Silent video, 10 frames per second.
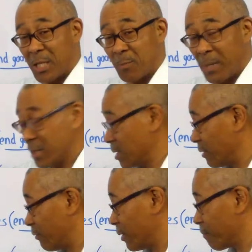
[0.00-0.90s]
is
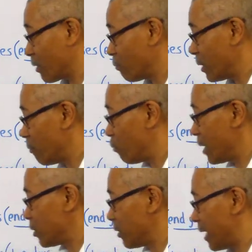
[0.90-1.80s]
expensive, we
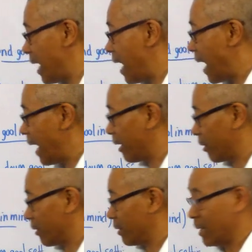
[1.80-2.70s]
want you to
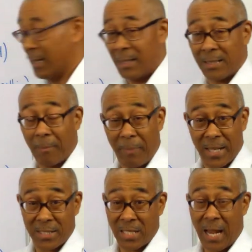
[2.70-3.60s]
hire the
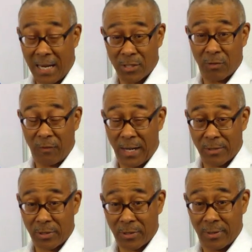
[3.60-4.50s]
best tax
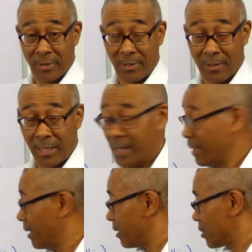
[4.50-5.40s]
advisor.
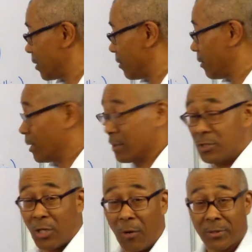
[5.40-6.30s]
Okay, so
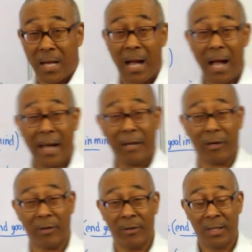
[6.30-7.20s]
don't
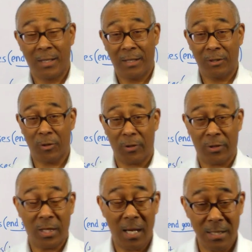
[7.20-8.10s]
hire
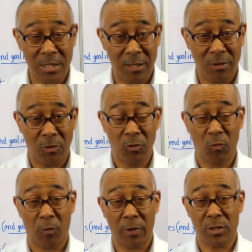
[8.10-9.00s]
your cousin
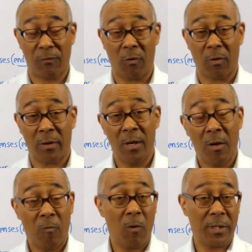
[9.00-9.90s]
who works for
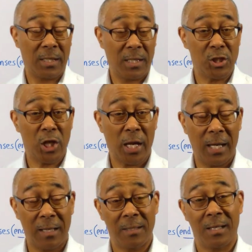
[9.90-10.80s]
one of the
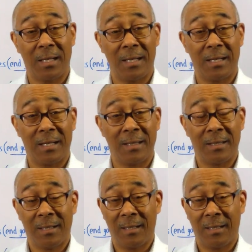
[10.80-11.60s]
chain uh,